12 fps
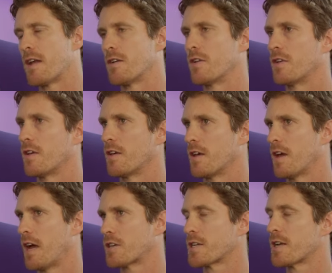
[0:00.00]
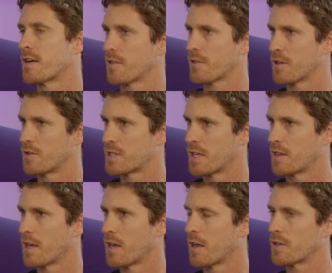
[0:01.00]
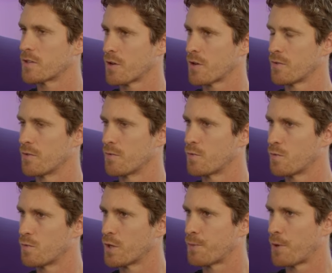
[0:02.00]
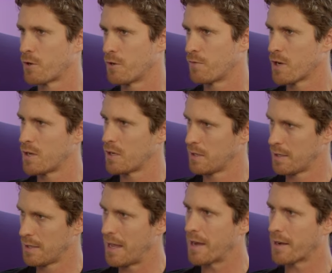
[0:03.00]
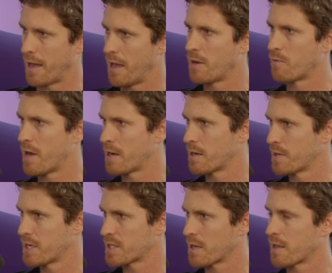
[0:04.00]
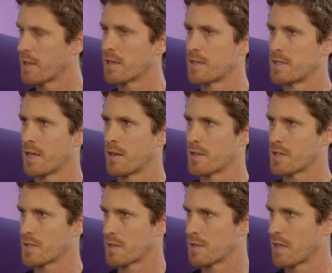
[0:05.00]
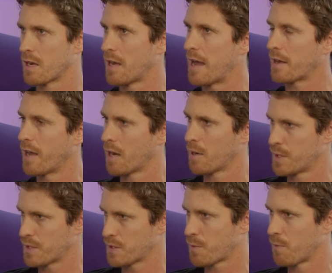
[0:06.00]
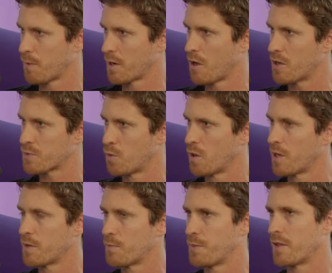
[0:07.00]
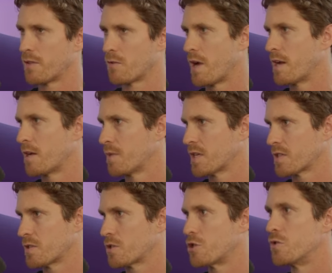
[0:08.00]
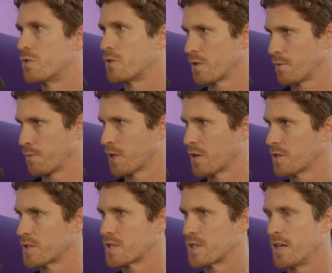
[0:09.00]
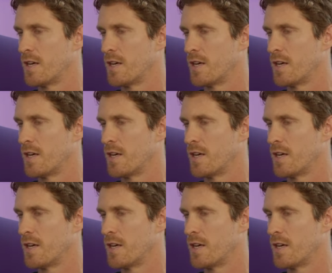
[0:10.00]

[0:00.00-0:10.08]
And actually, another thing you said there, like, so with poker, you've got luck and randomness. I think in tennis, the luck element's probably a lot smaller, but the randomness is huge because